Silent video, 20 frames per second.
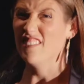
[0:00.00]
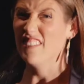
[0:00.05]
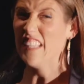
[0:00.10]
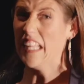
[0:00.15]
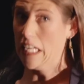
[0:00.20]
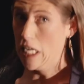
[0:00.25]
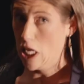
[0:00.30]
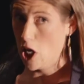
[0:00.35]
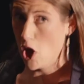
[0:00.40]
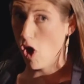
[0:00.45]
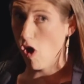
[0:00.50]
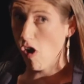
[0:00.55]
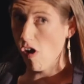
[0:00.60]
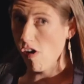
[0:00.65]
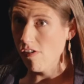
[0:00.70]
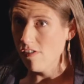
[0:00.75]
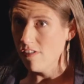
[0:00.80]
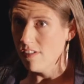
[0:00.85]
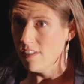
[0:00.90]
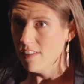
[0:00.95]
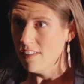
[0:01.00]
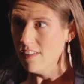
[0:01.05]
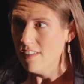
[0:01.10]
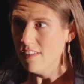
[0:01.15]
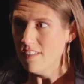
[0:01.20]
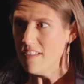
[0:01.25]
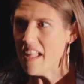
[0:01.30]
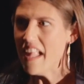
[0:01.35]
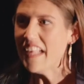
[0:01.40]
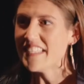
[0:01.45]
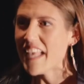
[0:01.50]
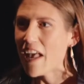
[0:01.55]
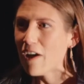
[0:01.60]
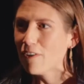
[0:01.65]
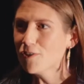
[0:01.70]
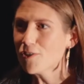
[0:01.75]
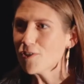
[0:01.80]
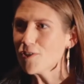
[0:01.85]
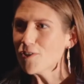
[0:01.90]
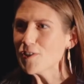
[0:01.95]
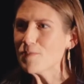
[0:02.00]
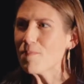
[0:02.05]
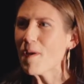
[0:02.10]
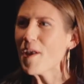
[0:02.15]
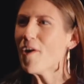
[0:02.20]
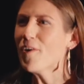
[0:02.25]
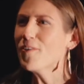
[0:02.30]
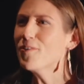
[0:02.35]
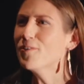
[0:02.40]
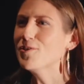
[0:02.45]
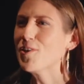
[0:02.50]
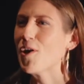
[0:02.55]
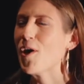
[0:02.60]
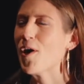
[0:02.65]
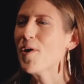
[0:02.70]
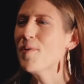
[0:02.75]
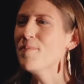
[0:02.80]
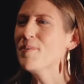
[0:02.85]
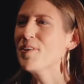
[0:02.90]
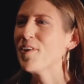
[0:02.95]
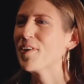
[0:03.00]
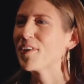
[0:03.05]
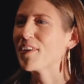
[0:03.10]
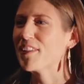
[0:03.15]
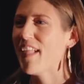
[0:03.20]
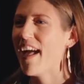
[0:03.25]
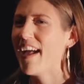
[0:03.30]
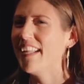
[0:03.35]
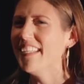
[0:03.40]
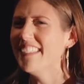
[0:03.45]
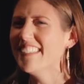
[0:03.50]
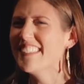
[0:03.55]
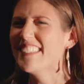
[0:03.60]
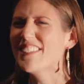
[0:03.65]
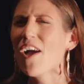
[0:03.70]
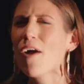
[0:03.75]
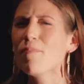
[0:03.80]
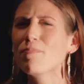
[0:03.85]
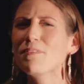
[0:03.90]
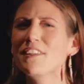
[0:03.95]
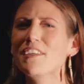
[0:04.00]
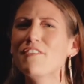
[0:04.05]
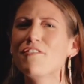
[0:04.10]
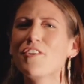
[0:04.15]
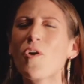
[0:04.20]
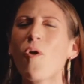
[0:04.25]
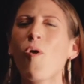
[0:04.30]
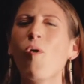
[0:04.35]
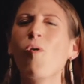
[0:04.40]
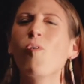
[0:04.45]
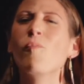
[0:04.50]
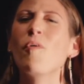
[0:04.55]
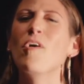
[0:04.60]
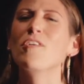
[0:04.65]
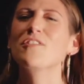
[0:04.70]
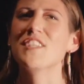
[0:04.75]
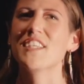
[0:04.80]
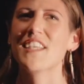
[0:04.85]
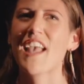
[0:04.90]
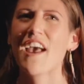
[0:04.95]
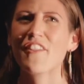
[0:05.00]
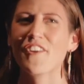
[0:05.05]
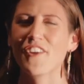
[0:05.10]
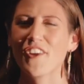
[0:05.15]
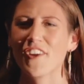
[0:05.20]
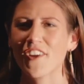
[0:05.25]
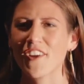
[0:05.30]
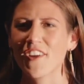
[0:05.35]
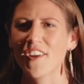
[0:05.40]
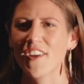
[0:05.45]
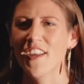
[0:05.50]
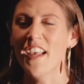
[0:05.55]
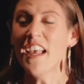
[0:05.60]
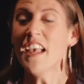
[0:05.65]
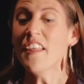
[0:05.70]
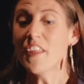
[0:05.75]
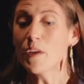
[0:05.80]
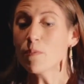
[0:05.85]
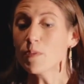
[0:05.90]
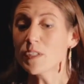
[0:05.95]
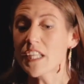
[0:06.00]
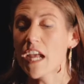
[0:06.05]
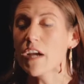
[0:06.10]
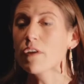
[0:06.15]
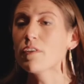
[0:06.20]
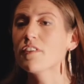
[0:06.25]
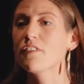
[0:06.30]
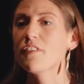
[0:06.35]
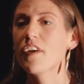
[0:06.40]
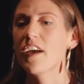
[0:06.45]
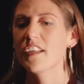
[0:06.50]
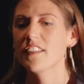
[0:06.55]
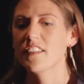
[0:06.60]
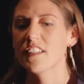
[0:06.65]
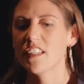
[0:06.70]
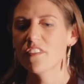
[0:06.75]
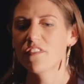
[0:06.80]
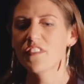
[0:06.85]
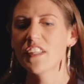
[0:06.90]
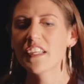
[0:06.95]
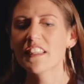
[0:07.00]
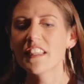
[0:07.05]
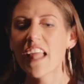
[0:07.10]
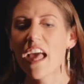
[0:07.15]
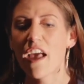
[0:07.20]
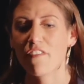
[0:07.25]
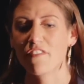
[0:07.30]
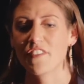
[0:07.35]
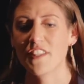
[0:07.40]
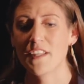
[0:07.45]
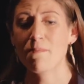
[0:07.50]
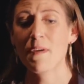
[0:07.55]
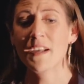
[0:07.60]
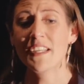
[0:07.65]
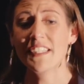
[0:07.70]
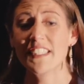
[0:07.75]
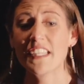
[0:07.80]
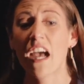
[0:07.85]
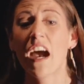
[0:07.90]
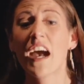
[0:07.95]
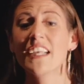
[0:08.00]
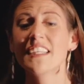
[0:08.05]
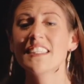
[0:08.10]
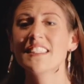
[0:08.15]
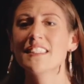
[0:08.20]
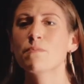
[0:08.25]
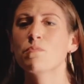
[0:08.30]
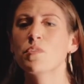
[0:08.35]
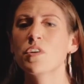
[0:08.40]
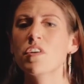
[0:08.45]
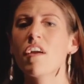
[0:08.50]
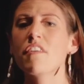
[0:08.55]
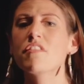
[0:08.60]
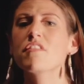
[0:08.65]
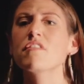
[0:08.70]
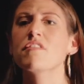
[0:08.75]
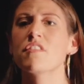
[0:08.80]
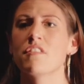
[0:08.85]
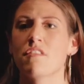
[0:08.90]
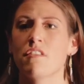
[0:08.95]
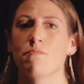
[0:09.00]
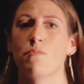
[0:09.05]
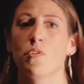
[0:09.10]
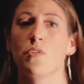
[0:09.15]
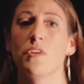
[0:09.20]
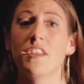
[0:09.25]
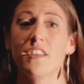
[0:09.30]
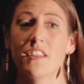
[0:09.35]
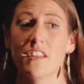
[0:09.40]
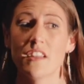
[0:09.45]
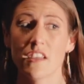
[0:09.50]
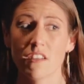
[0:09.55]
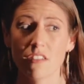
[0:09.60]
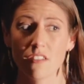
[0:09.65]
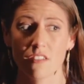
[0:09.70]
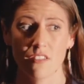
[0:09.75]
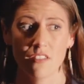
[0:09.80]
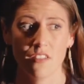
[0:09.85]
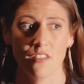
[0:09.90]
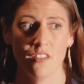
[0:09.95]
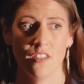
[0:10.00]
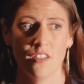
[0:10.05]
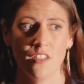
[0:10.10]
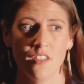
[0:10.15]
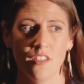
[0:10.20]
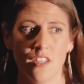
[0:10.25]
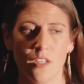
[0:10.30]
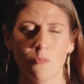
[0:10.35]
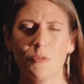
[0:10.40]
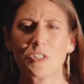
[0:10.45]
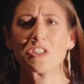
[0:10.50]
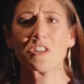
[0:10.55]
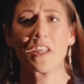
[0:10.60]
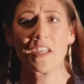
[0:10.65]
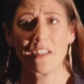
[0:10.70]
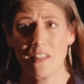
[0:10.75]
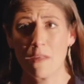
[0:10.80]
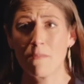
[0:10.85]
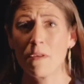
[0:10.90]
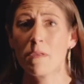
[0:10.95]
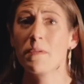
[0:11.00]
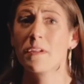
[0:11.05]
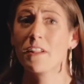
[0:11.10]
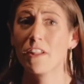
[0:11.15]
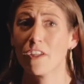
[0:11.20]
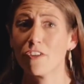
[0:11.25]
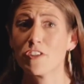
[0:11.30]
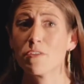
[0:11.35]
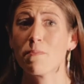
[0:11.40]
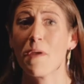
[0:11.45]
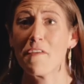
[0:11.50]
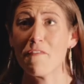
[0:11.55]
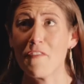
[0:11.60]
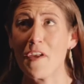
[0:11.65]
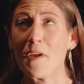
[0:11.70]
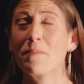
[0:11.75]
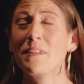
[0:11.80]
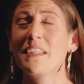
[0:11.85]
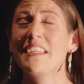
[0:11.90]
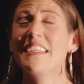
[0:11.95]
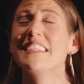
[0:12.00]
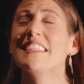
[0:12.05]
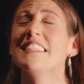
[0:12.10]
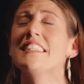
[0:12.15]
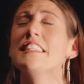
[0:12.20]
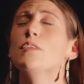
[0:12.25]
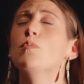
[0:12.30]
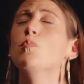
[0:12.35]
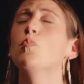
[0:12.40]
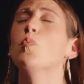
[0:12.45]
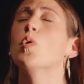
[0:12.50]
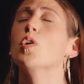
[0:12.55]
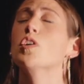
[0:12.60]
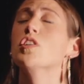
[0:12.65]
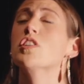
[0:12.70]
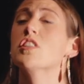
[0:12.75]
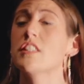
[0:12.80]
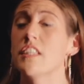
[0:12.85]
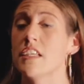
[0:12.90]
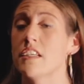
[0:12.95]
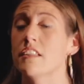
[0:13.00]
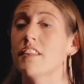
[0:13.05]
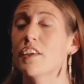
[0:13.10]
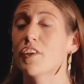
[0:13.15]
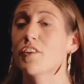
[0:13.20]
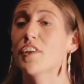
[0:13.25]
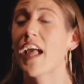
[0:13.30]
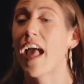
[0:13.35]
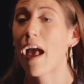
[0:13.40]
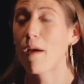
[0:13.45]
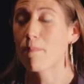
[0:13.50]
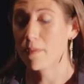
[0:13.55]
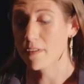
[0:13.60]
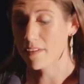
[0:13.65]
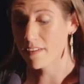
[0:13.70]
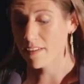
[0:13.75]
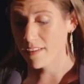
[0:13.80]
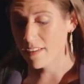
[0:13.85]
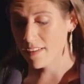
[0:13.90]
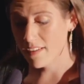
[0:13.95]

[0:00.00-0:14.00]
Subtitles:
like at all. As elders, my Uncle Tom and Aunt Gladys stopped leaving home altogether. They were terrified that if they left, they might die somewhere other than on Mohegan Hill. Which, like, let me be clear, to my family, is the worst thing that could happen.